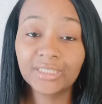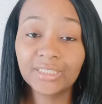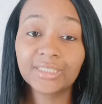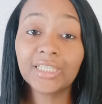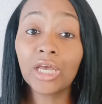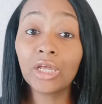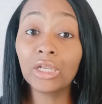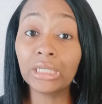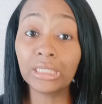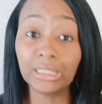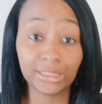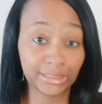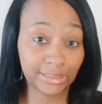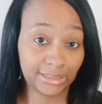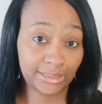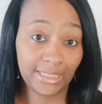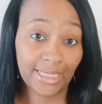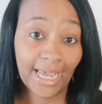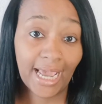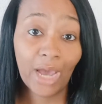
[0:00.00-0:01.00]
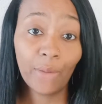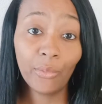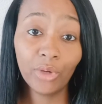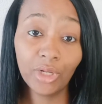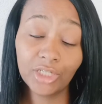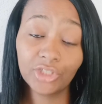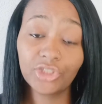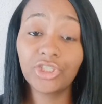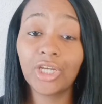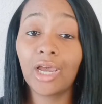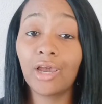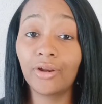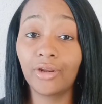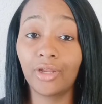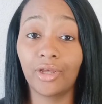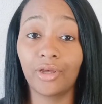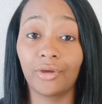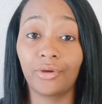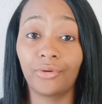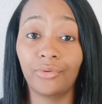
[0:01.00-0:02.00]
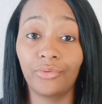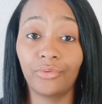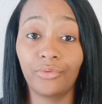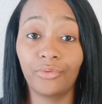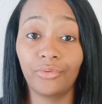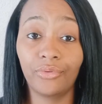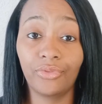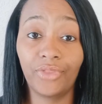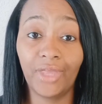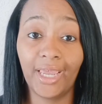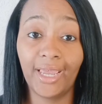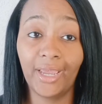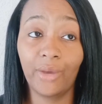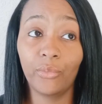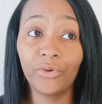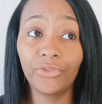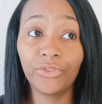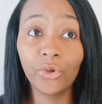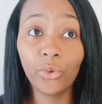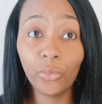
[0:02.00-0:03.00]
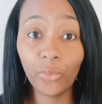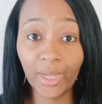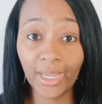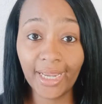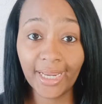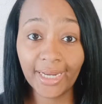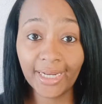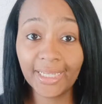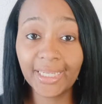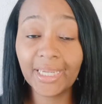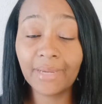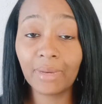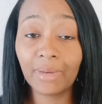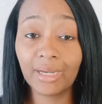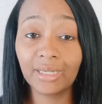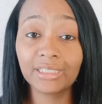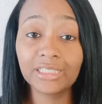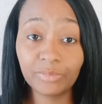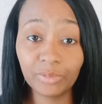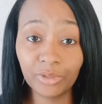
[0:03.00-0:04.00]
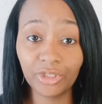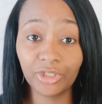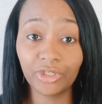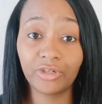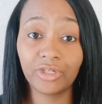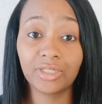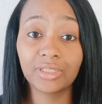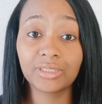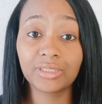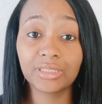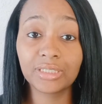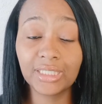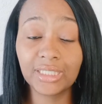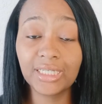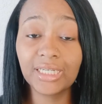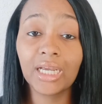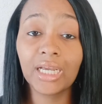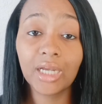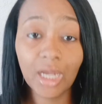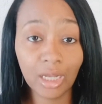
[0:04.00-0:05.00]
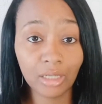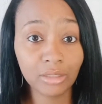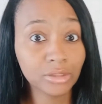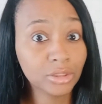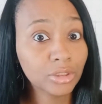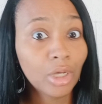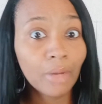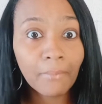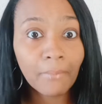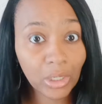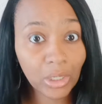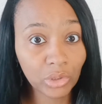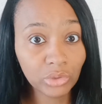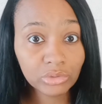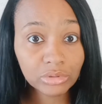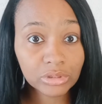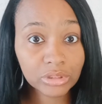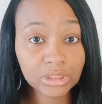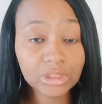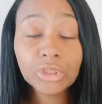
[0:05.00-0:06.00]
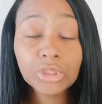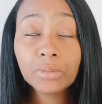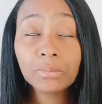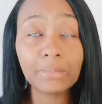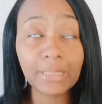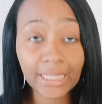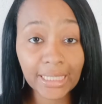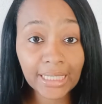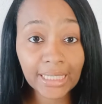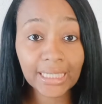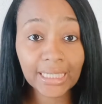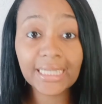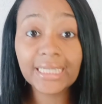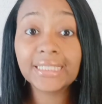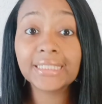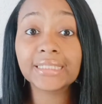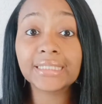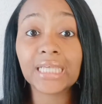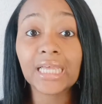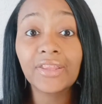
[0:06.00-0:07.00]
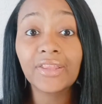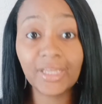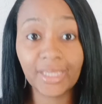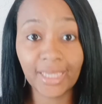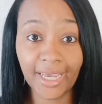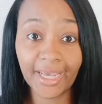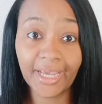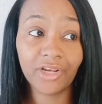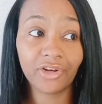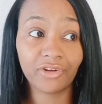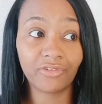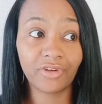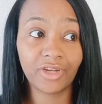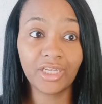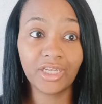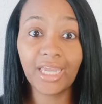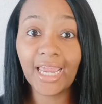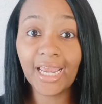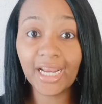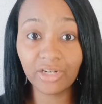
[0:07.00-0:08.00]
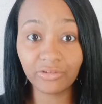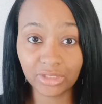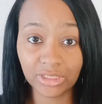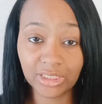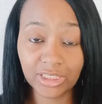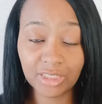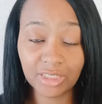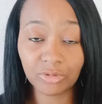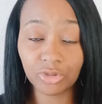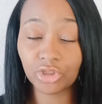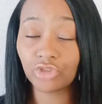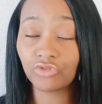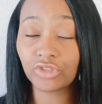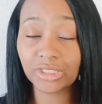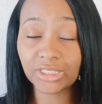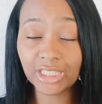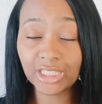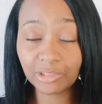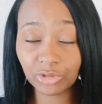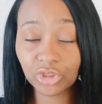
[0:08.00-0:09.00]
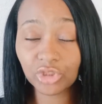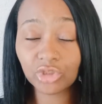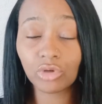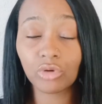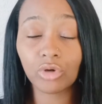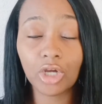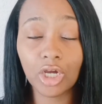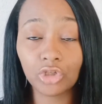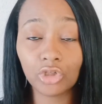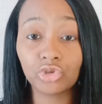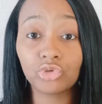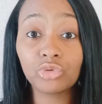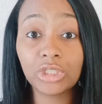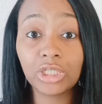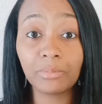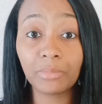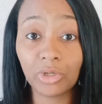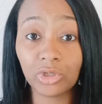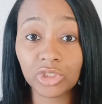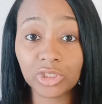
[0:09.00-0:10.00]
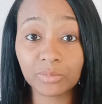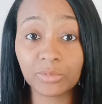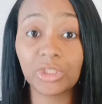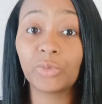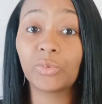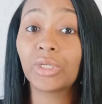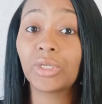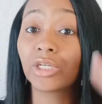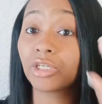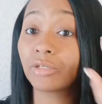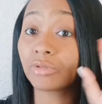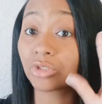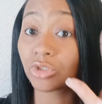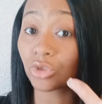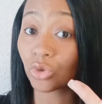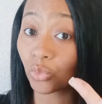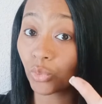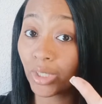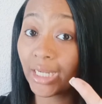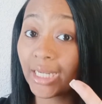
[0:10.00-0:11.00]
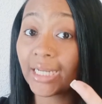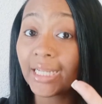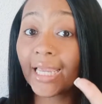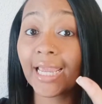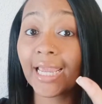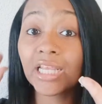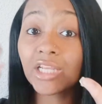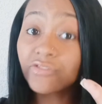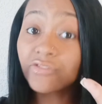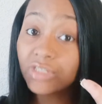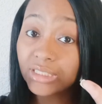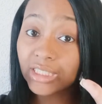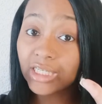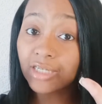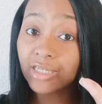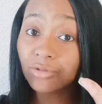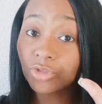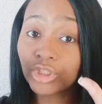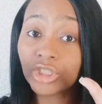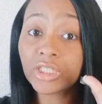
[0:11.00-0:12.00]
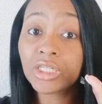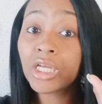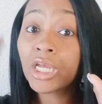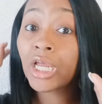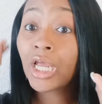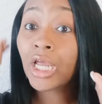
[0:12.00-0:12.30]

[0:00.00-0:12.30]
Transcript: So listen, I wanna let y'all know that with a wedding, in my experience, the thing that costs the most to me is the catering at the reception. The reception is going to cost you the most money when it comes to the wedding and the reception.